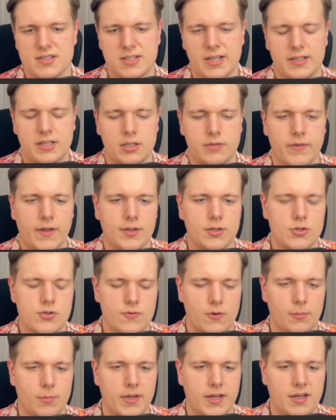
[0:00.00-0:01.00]
advantage for
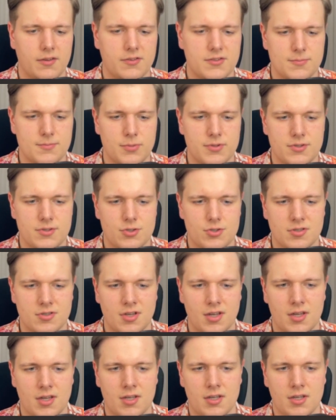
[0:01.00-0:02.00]
black in this position.
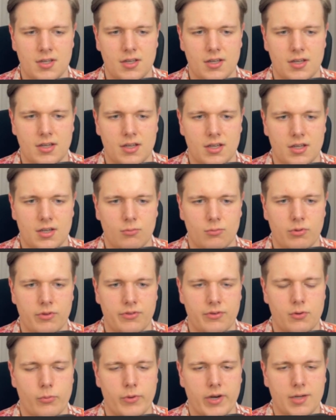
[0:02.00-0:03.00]
With
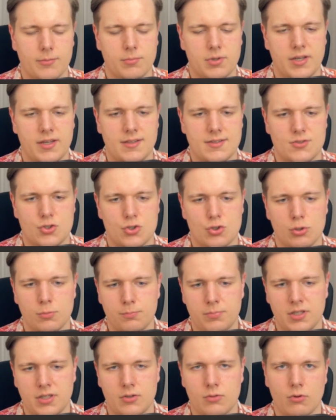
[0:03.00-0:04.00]
correct play, it should
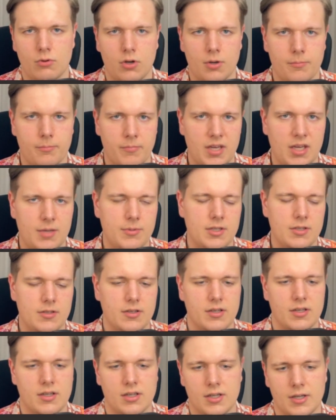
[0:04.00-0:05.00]
be a draw maybe,
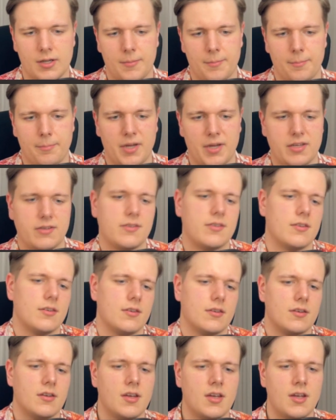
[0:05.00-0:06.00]
but
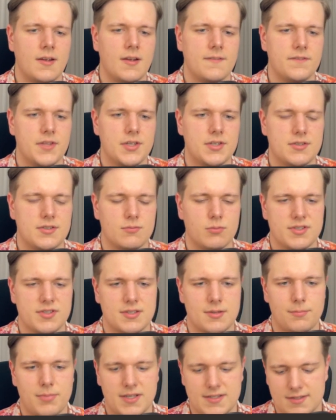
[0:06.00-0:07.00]
this was the
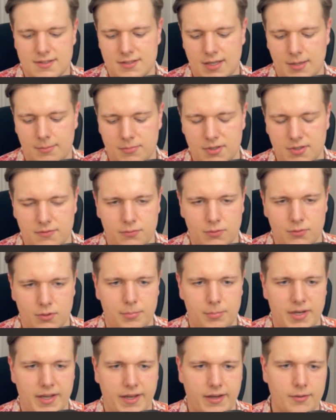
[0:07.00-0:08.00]
best attempt for
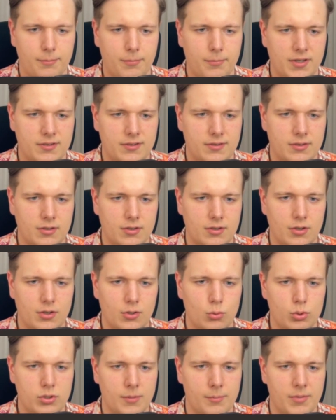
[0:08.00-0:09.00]
black. But who
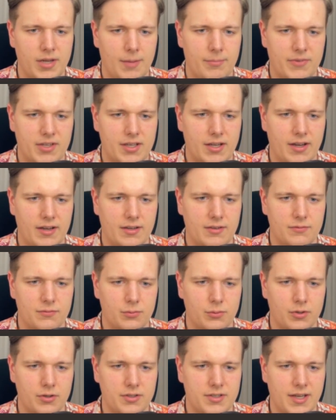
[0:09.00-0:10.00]
can blame the guy
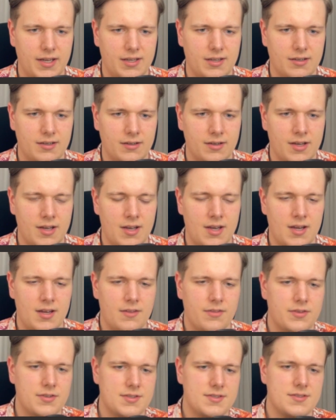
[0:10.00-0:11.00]
for taking
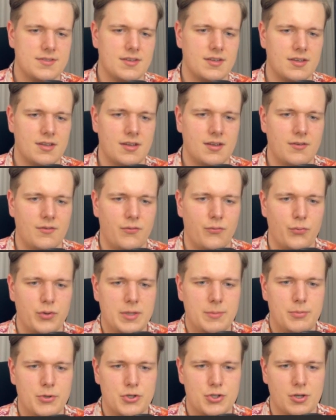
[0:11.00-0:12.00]
this free
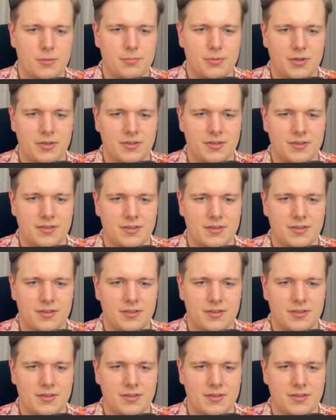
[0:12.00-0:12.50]
bishop on